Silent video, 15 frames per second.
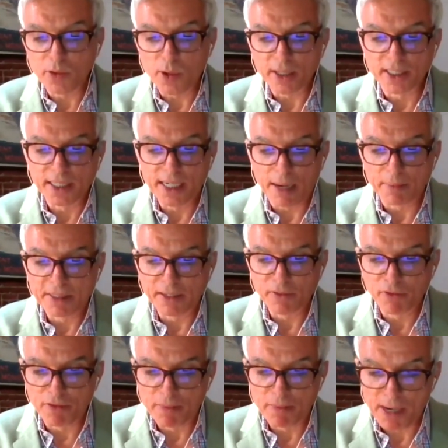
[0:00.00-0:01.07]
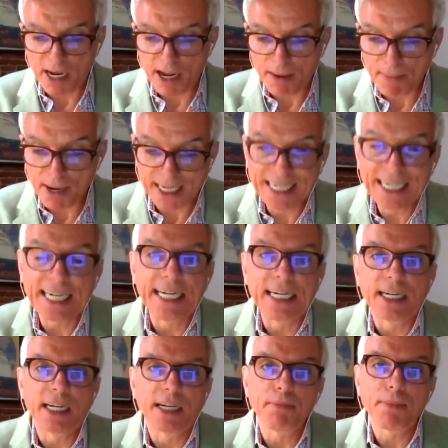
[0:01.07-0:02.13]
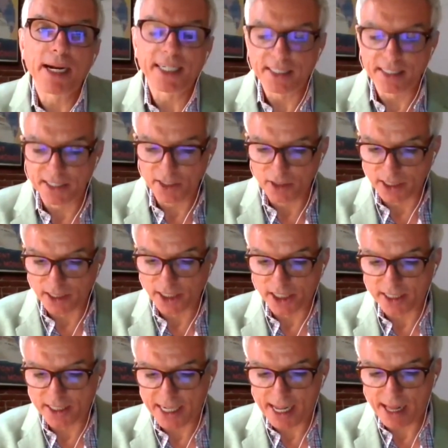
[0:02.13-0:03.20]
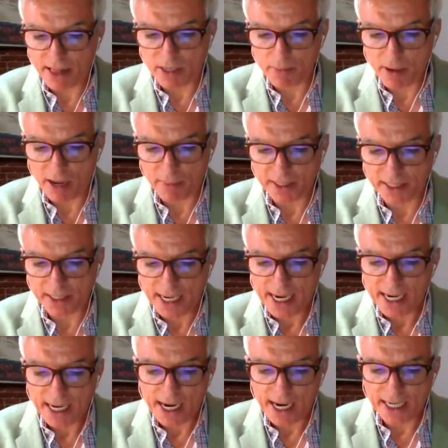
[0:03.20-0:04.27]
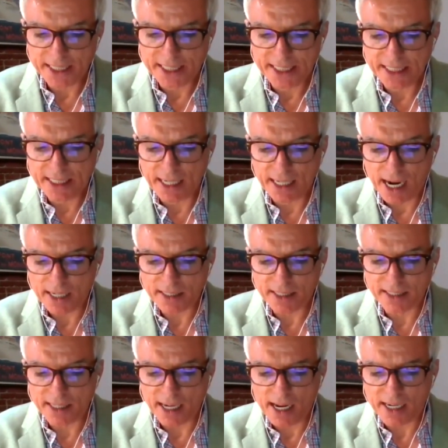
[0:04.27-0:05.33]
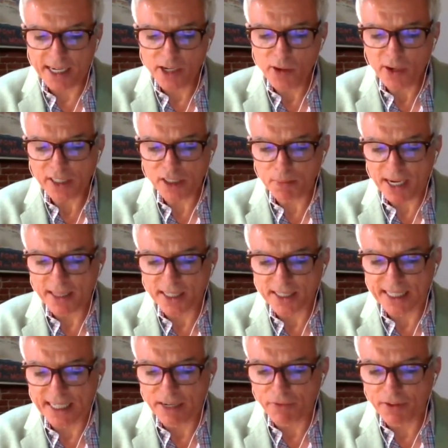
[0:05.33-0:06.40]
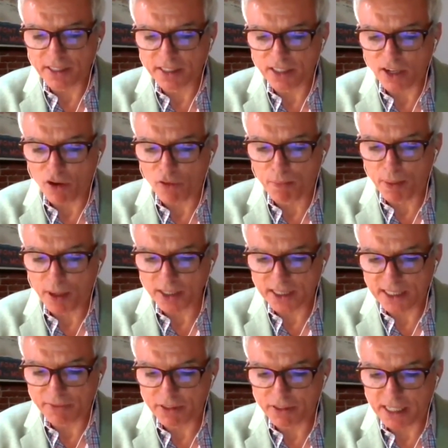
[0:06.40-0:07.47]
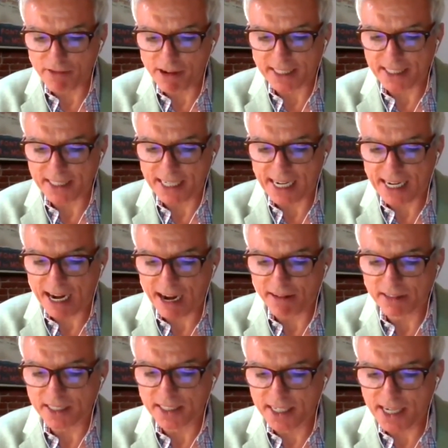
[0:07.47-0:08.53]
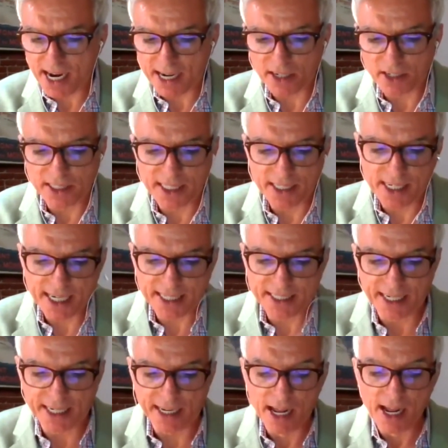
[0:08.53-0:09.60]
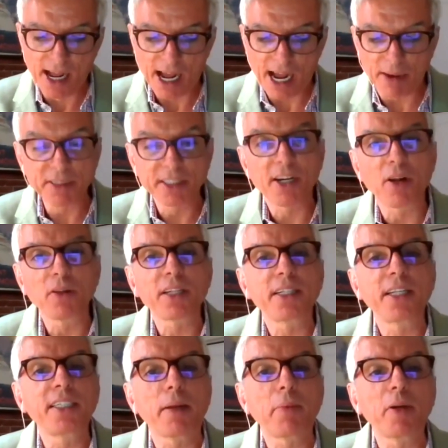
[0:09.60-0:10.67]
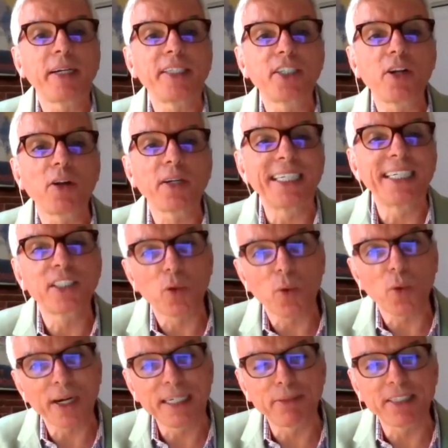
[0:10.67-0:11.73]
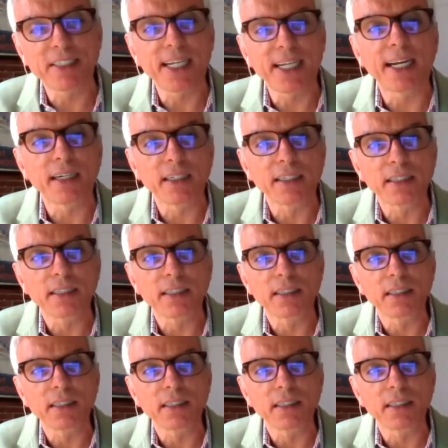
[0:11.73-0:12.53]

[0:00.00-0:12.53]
this question comes in from uh, Marlene at Madison, New Jersey Health Department. Uh, she asks, uh, can you explain the significance of positivity rates in current diagnostic testing? I was told that the WHO goal is 20%.